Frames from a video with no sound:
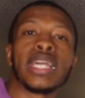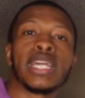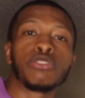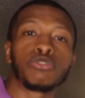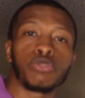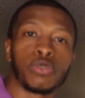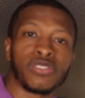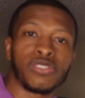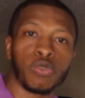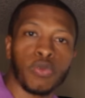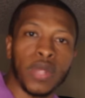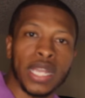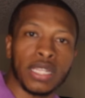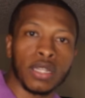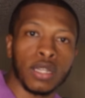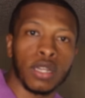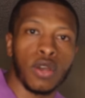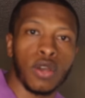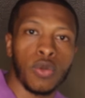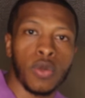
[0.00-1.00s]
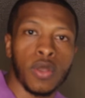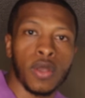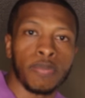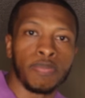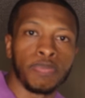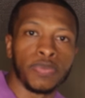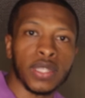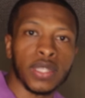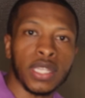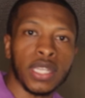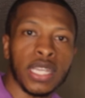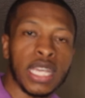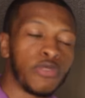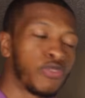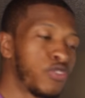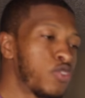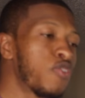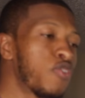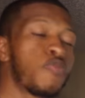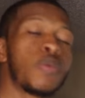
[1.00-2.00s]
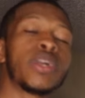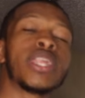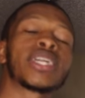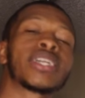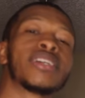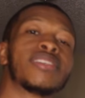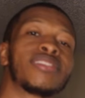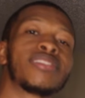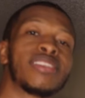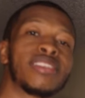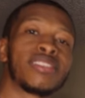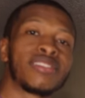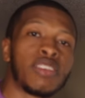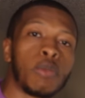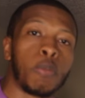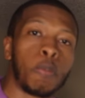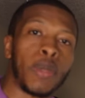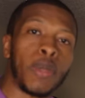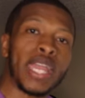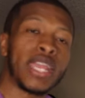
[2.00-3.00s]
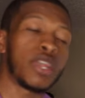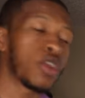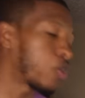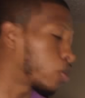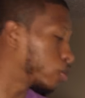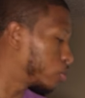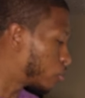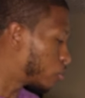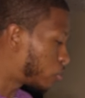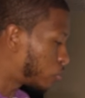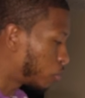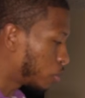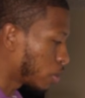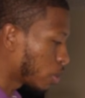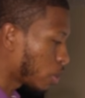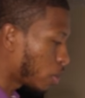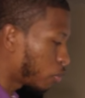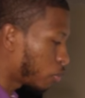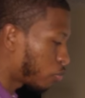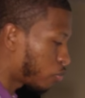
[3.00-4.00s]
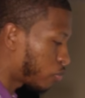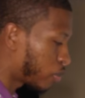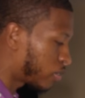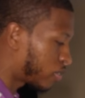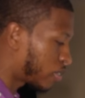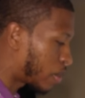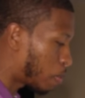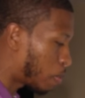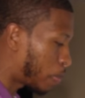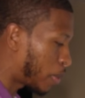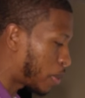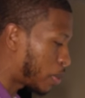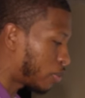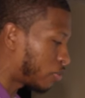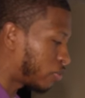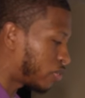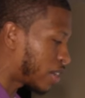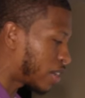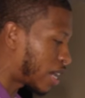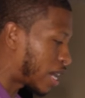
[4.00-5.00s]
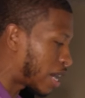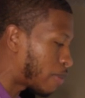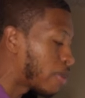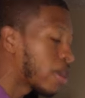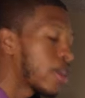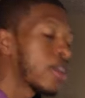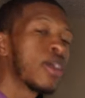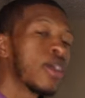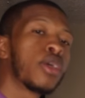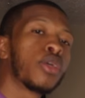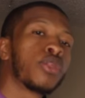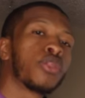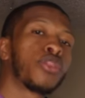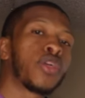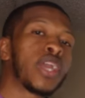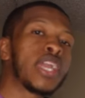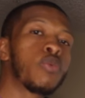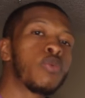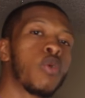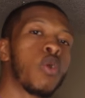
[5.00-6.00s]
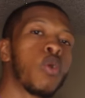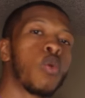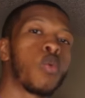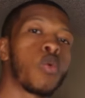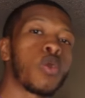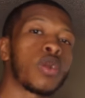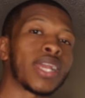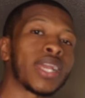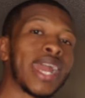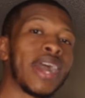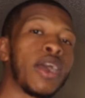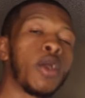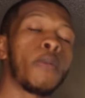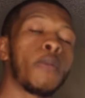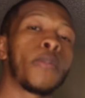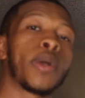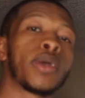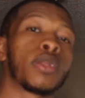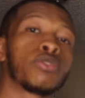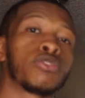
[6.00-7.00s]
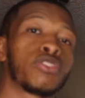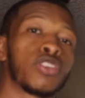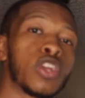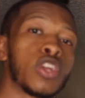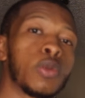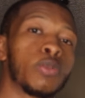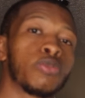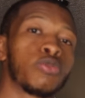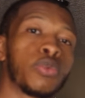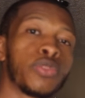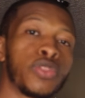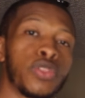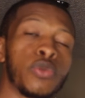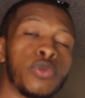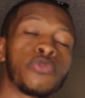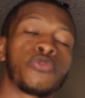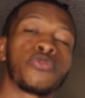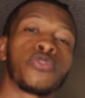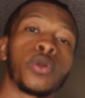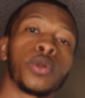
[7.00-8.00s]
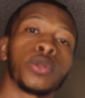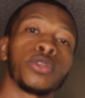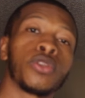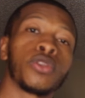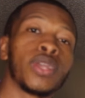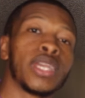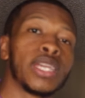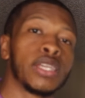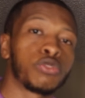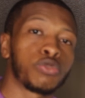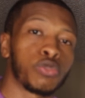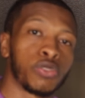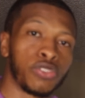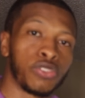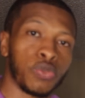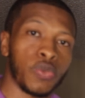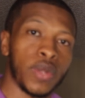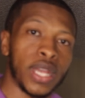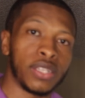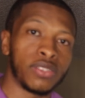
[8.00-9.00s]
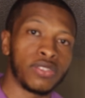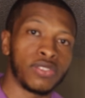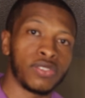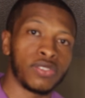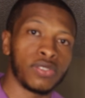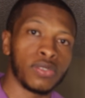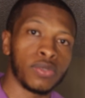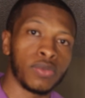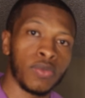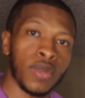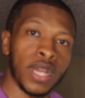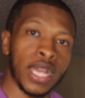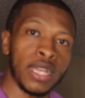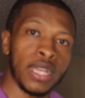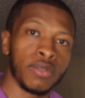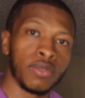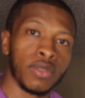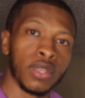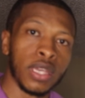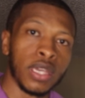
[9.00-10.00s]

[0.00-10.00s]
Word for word: interest rate lowered. If you've been a consistent payer on your student loans for some period of time, they will work out better terms with you for your interest rates, right?